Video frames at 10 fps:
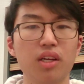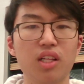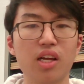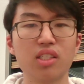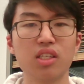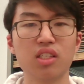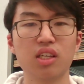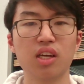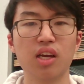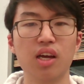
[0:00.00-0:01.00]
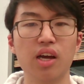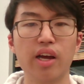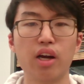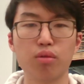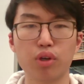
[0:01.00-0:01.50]
classes, I
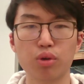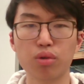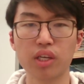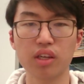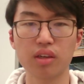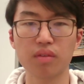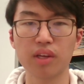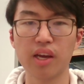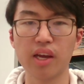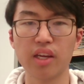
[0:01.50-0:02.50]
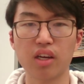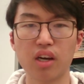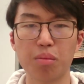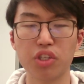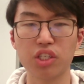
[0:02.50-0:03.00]
got recruiting and I
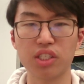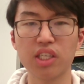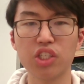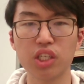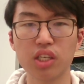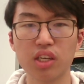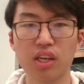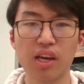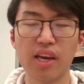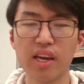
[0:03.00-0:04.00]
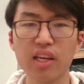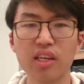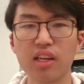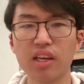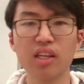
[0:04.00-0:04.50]
got a bunch of teaching,
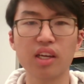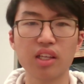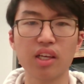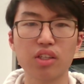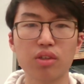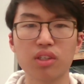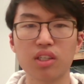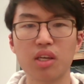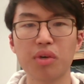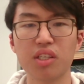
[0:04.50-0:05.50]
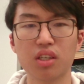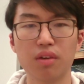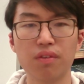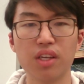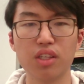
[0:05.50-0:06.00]
and I like to keep
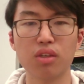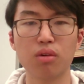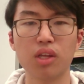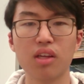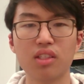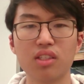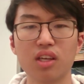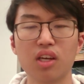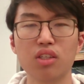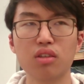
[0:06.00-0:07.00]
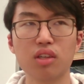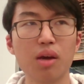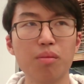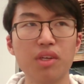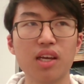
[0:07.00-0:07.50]
myself fit, so
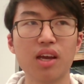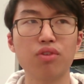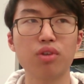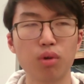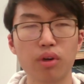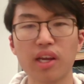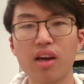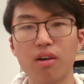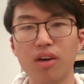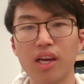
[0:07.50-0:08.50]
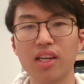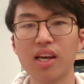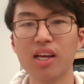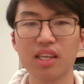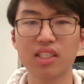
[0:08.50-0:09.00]
that means I have to work out, and
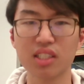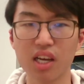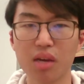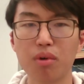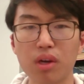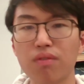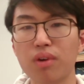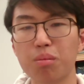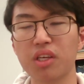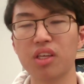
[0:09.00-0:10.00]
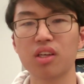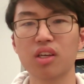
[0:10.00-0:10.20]
that takes time away from me.